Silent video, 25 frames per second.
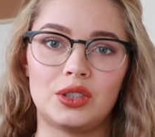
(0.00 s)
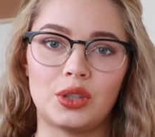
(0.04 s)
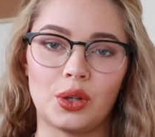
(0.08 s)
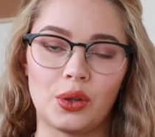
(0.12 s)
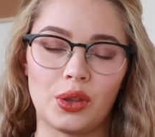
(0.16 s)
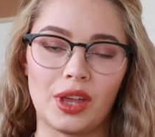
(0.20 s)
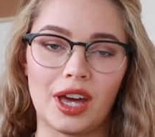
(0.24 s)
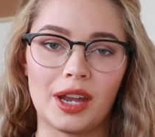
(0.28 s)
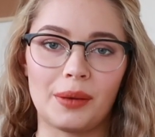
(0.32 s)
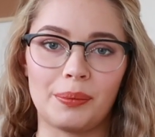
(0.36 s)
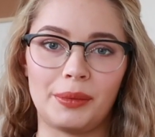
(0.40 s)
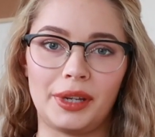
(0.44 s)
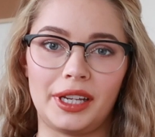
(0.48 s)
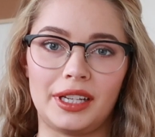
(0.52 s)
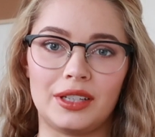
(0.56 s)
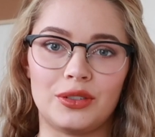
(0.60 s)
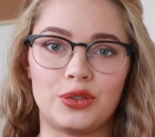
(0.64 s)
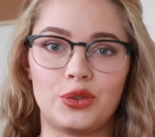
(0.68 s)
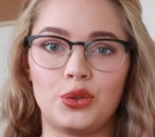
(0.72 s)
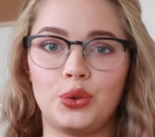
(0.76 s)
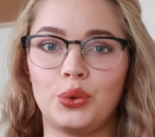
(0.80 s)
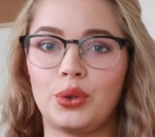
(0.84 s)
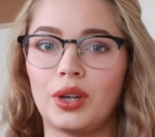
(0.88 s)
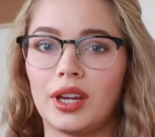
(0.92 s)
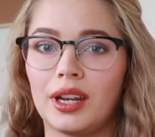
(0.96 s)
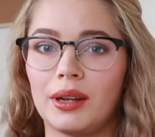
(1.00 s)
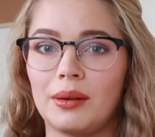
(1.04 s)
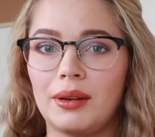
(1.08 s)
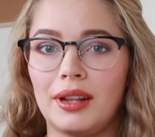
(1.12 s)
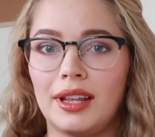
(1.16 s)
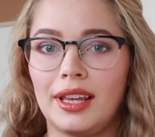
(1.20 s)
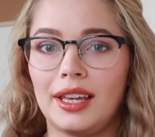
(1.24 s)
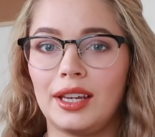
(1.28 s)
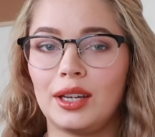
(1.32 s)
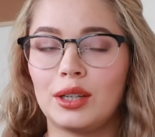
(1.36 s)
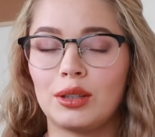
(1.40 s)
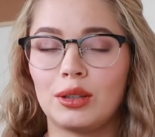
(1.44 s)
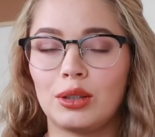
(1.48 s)
So that means you
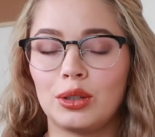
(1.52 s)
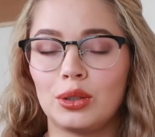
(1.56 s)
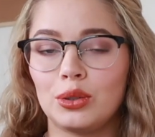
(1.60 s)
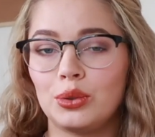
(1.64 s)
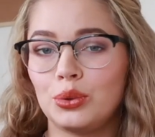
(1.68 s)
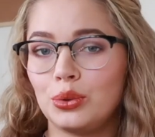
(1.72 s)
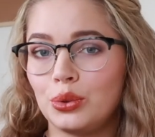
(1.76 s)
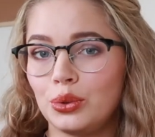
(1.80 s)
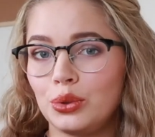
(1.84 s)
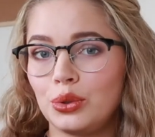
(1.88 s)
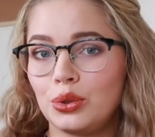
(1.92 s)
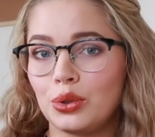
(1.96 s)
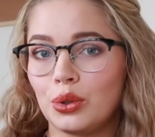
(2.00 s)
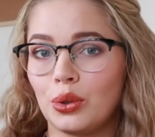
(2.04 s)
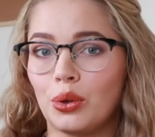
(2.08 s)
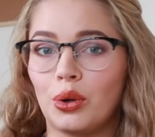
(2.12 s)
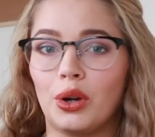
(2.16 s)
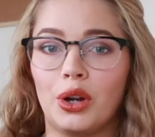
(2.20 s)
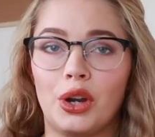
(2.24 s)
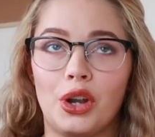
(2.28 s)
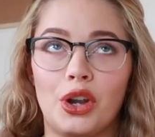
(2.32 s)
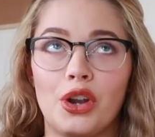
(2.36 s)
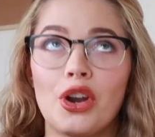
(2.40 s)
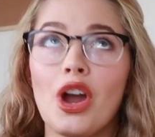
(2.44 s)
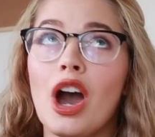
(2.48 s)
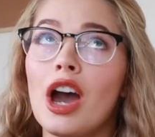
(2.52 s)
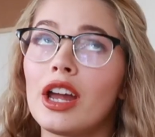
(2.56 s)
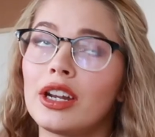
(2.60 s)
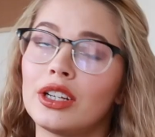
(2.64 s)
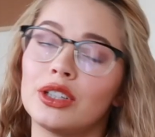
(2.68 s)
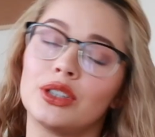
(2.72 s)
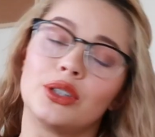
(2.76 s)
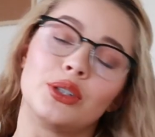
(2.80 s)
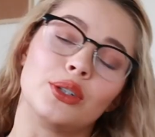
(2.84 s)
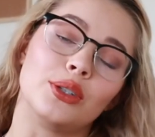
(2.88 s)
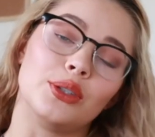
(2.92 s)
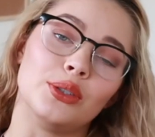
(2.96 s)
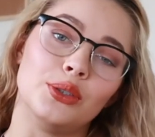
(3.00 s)
can include or not
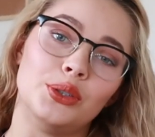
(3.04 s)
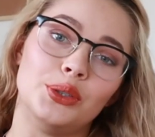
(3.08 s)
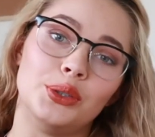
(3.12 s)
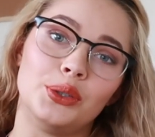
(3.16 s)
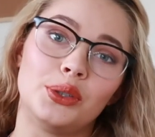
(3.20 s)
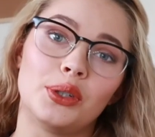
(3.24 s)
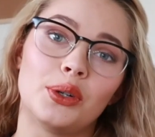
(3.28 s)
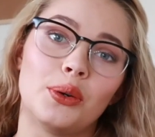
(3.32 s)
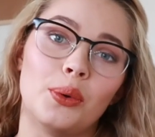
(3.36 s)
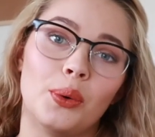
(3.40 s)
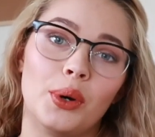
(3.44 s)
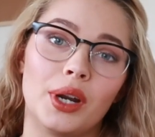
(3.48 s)
include